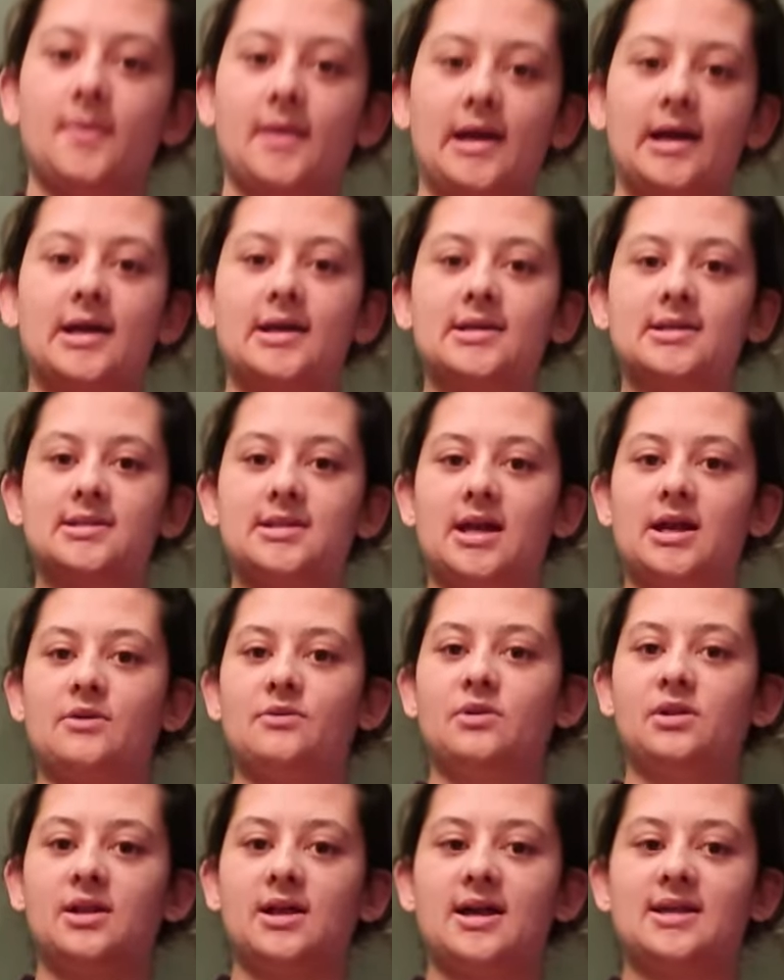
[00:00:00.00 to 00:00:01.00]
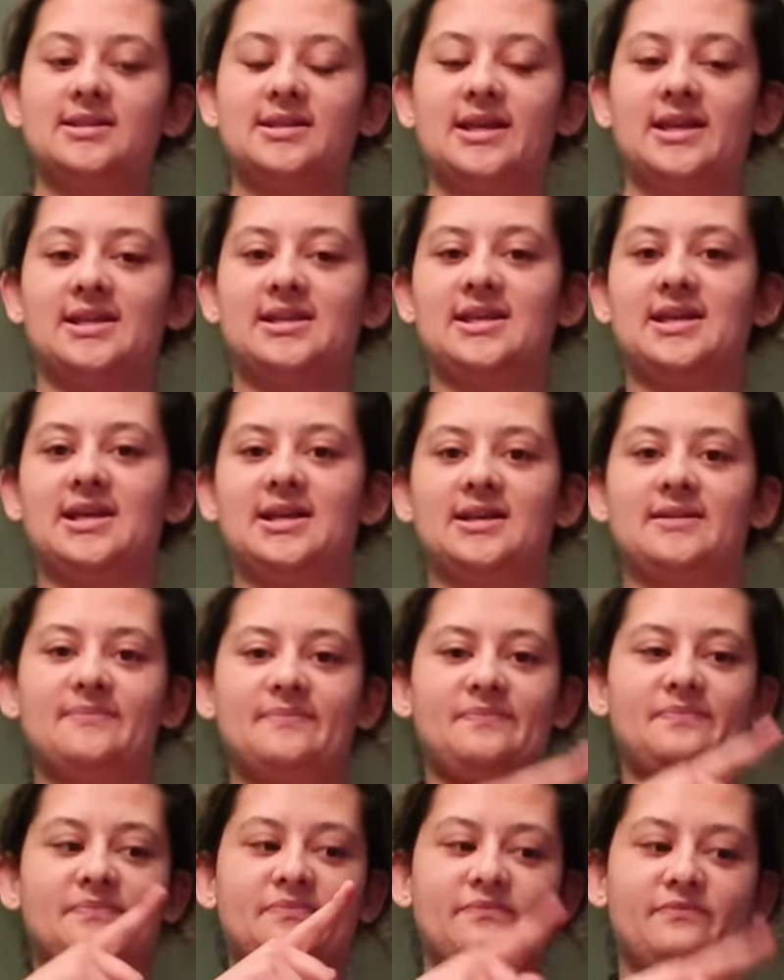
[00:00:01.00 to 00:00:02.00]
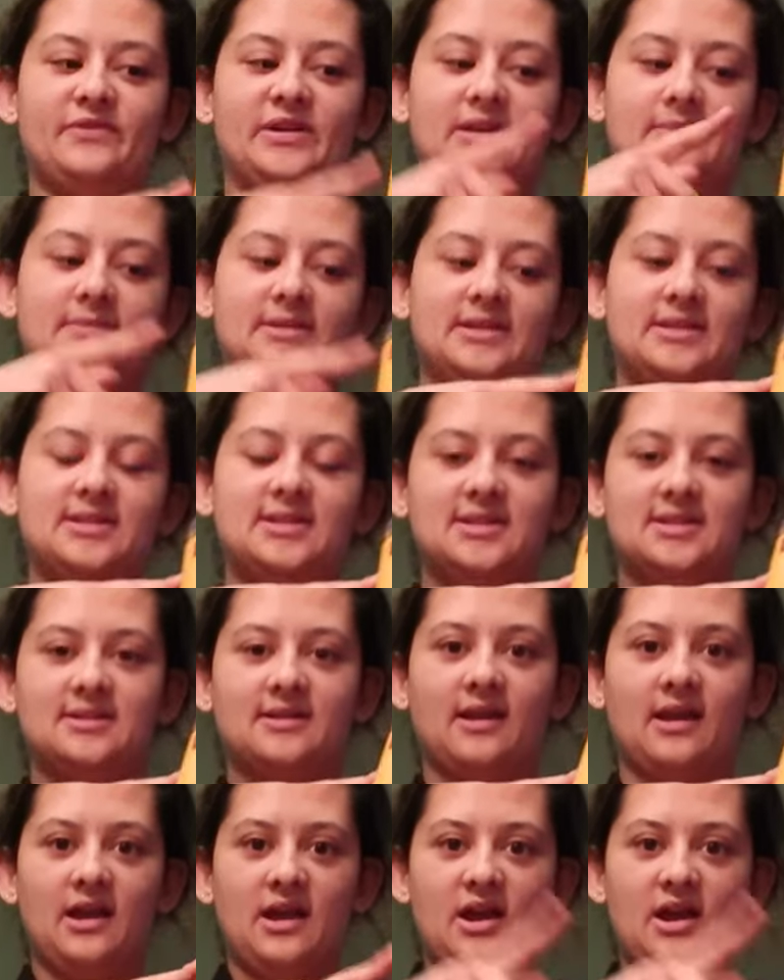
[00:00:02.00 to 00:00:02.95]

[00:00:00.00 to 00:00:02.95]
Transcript: because I realized I need to take vitamins